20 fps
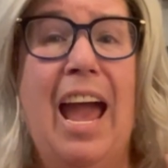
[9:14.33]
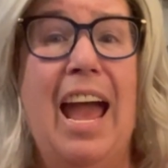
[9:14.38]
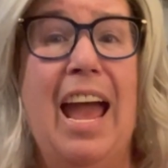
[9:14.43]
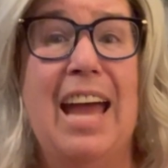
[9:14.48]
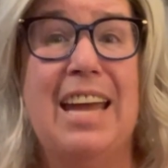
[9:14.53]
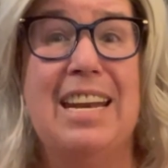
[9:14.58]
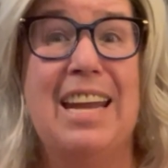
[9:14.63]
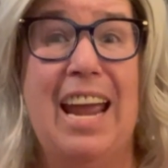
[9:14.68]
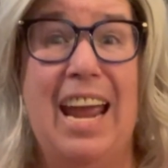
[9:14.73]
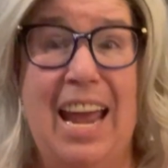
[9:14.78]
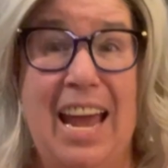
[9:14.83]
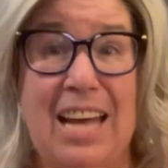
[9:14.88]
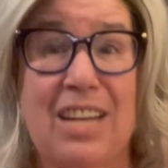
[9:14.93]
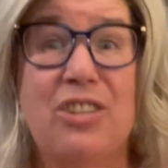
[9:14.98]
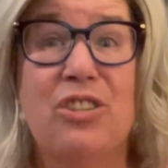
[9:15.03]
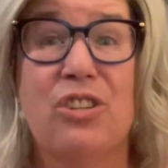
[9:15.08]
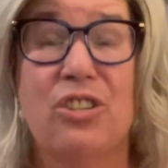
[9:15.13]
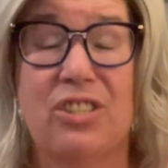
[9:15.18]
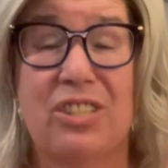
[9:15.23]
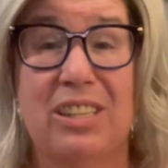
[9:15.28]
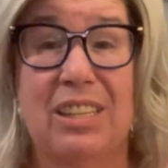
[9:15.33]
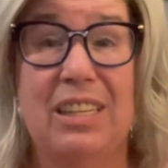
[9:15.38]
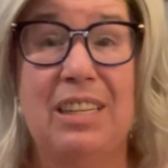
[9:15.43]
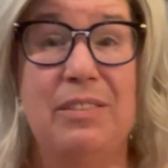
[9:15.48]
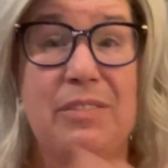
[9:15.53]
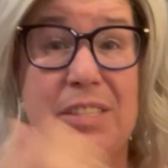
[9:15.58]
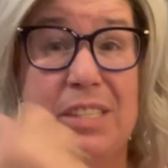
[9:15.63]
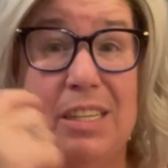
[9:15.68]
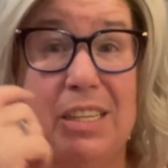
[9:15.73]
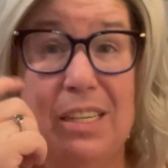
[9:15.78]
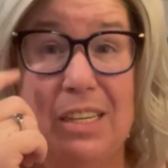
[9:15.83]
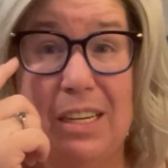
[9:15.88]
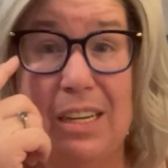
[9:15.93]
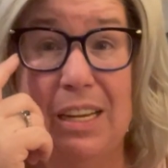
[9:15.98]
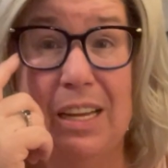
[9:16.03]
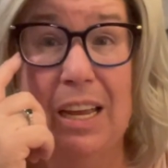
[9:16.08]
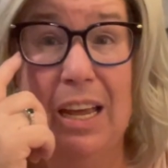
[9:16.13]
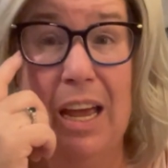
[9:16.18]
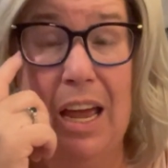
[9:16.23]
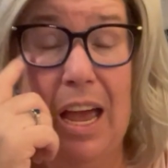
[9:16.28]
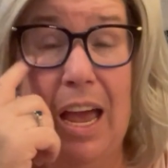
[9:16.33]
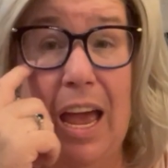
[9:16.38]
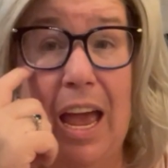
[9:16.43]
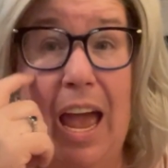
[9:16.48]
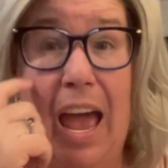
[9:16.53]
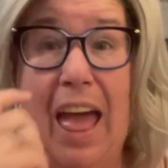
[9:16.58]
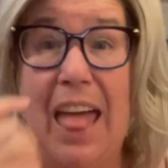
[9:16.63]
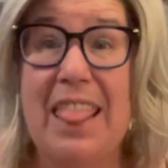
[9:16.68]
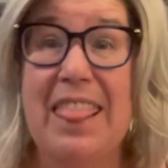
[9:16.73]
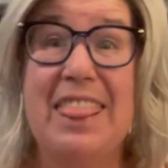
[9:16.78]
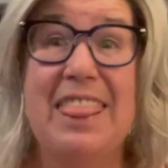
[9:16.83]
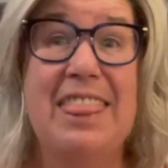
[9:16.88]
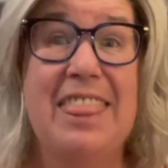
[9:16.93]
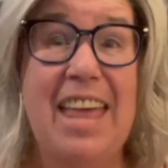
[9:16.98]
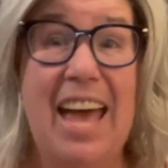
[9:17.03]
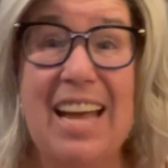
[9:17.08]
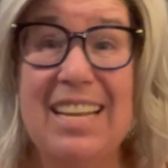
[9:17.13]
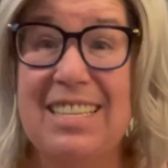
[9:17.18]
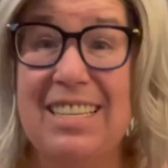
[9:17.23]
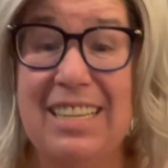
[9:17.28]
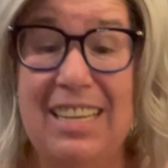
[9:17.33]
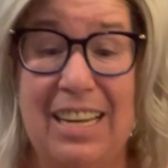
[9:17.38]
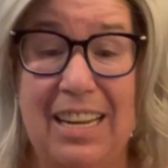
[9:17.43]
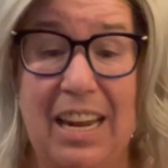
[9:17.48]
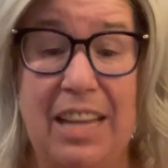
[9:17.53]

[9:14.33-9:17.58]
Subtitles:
and add your sleeves in. That's it.